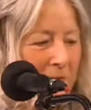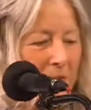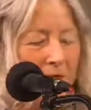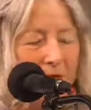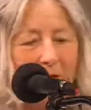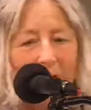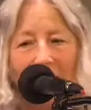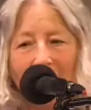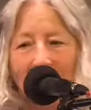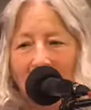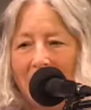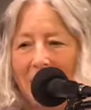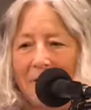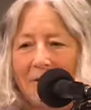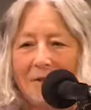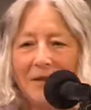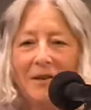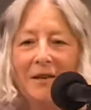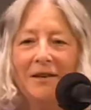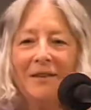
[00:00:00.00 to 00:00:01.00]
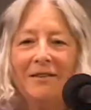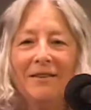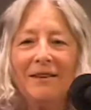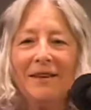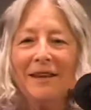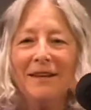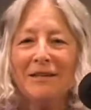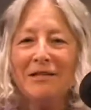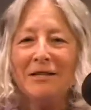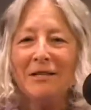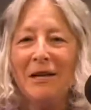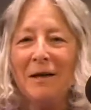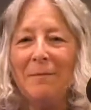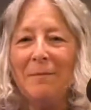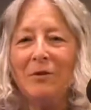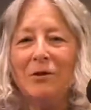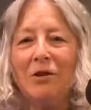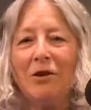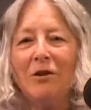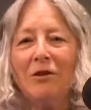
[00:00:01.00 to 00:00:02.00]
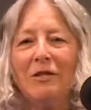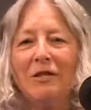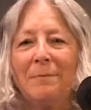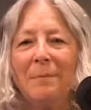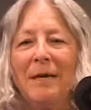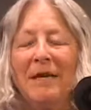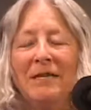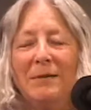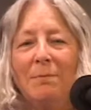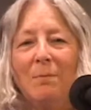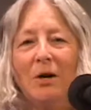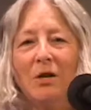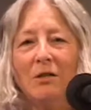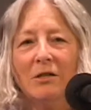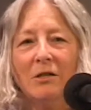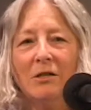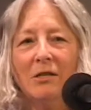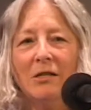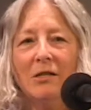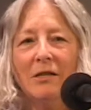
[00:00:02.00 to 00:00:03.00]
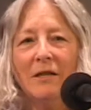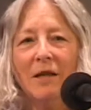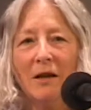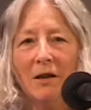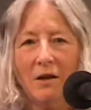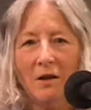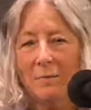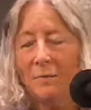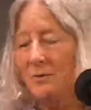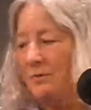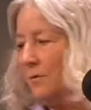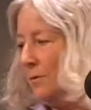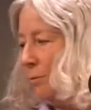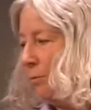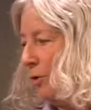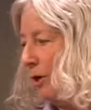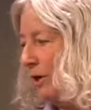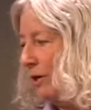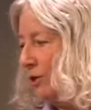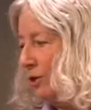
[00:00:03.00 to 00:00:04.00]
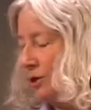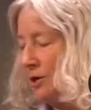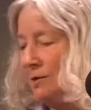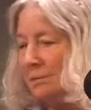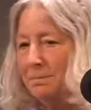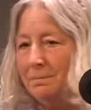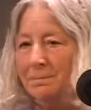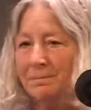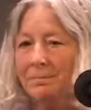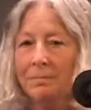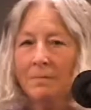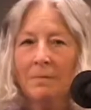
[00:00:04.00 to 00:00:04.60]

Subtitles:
Okay, now then the next step is called space buttons, and that comes from Brain Gym.